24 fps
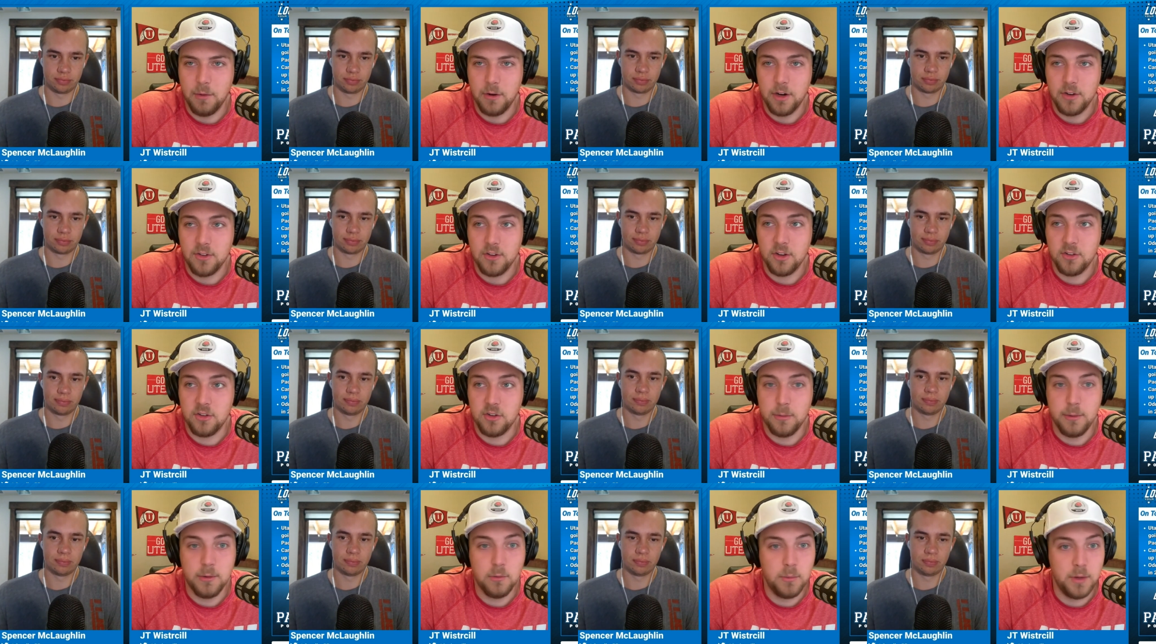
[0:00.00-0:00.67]
Speaker 1: It's also going
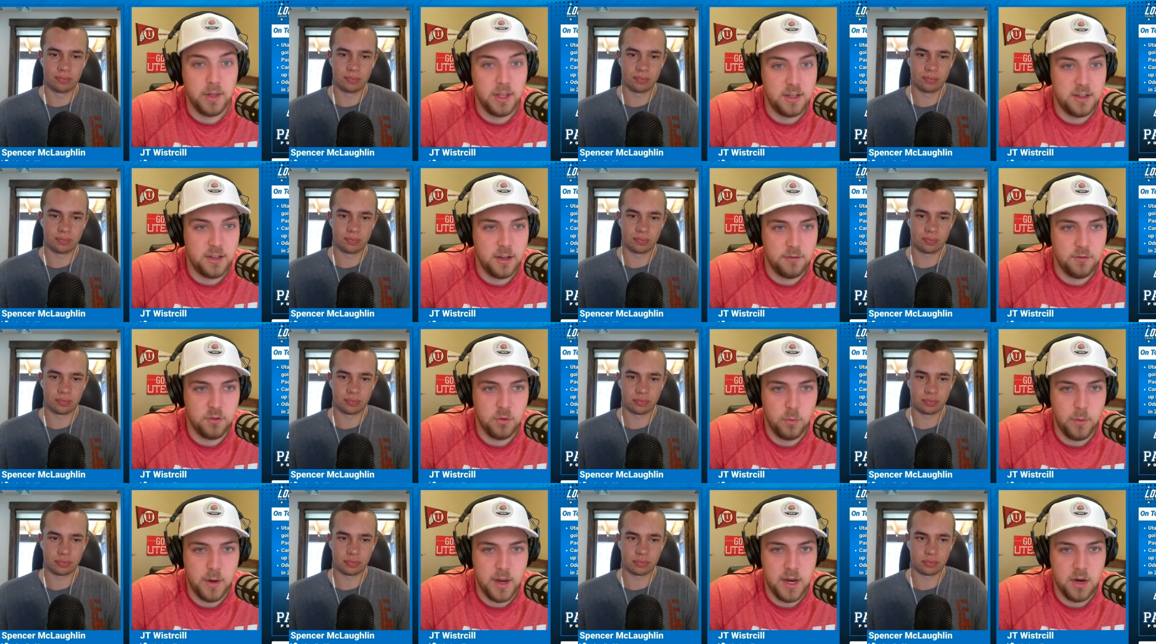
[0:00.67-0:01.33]
to be really tough to
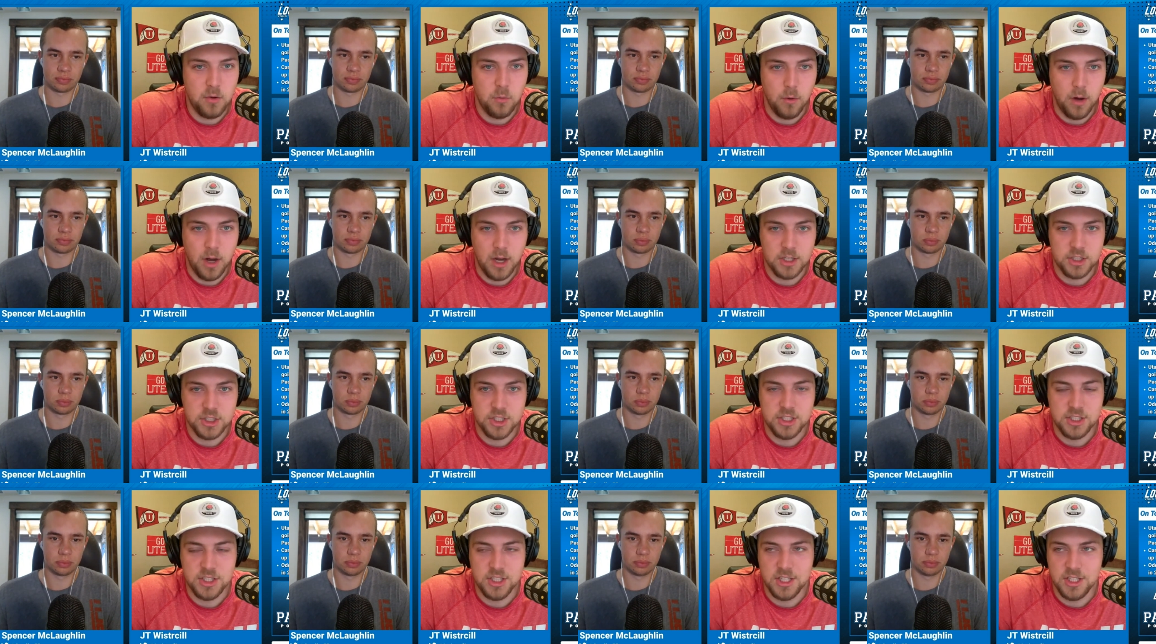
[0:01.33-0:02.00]
win in
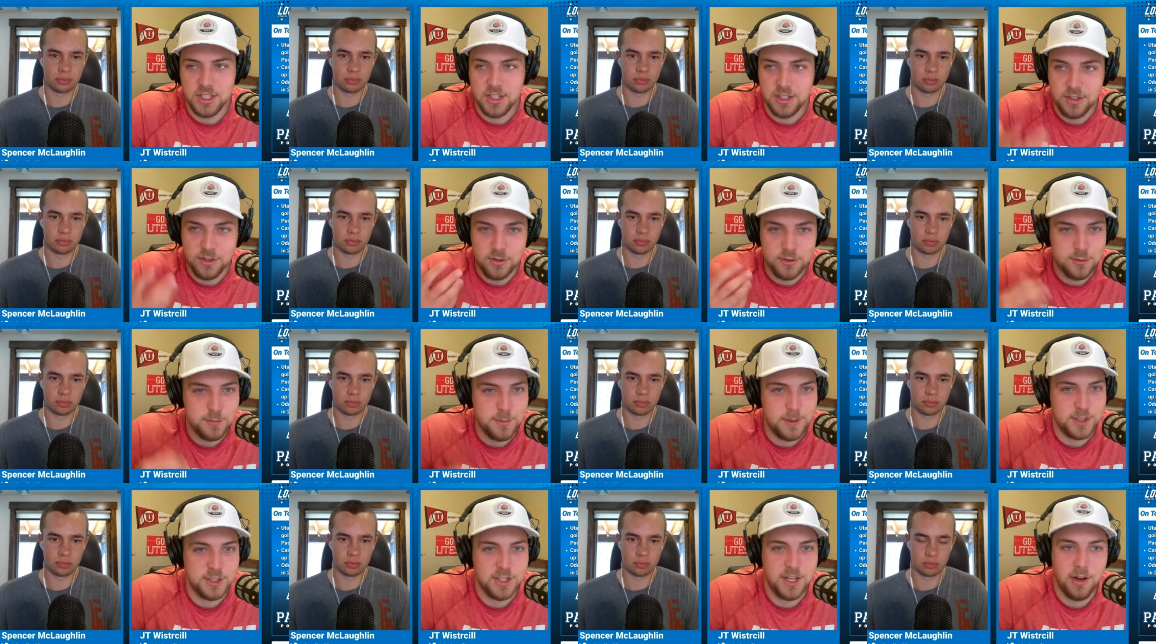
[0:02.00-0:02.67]
Washington. And you just
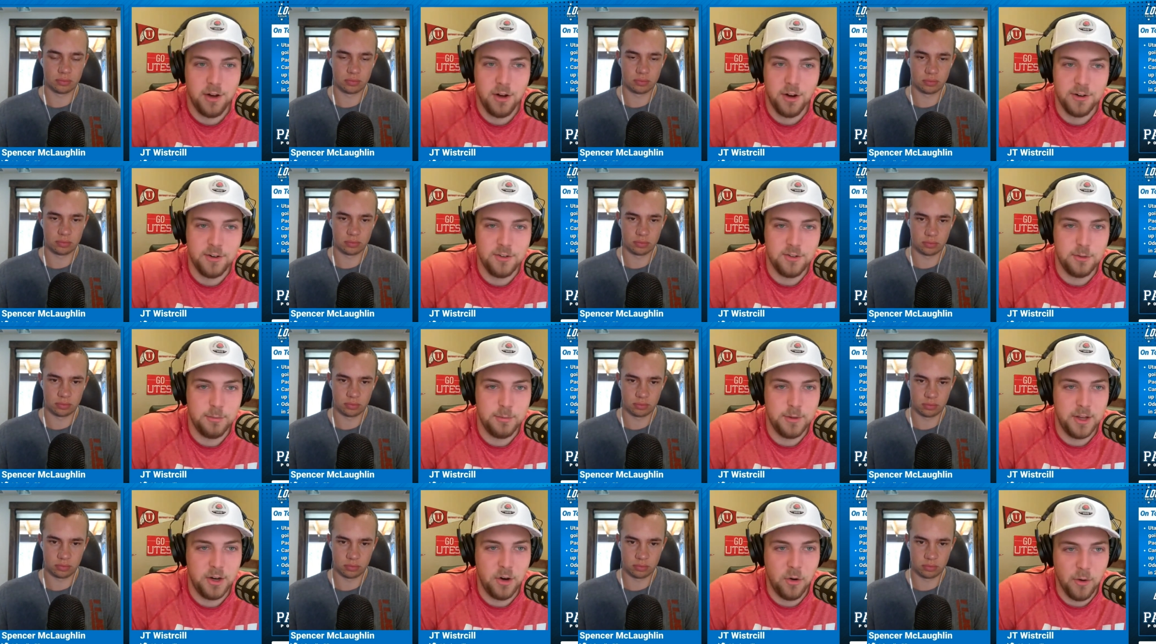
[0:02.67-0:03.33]
mentioned how hard it is to play
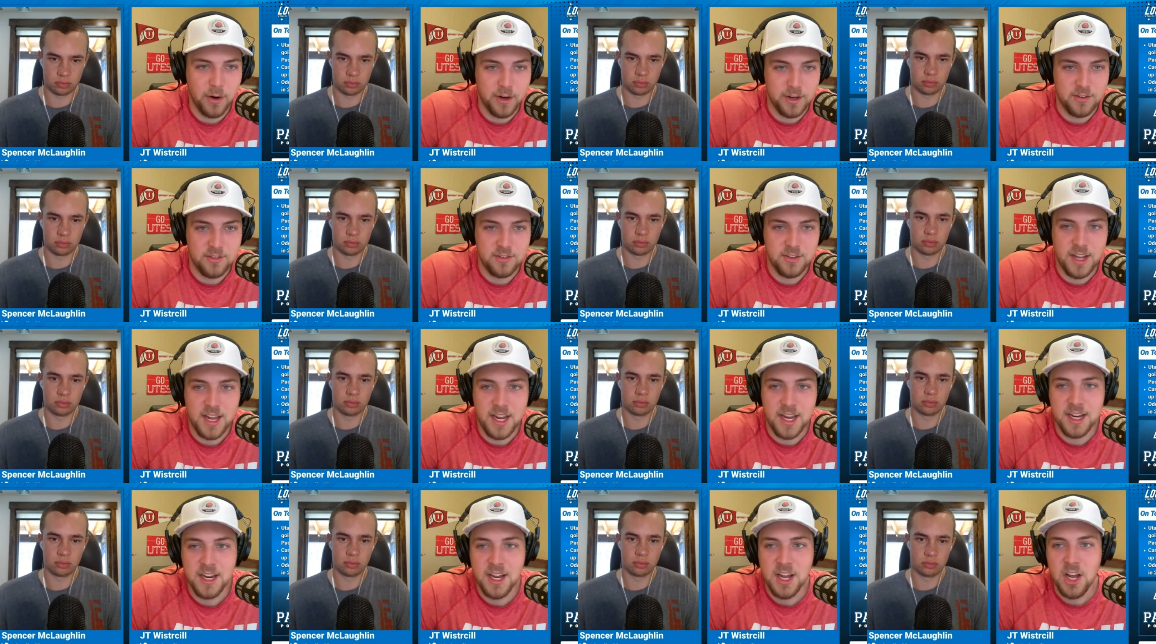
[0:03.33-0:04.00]
at Oregon State.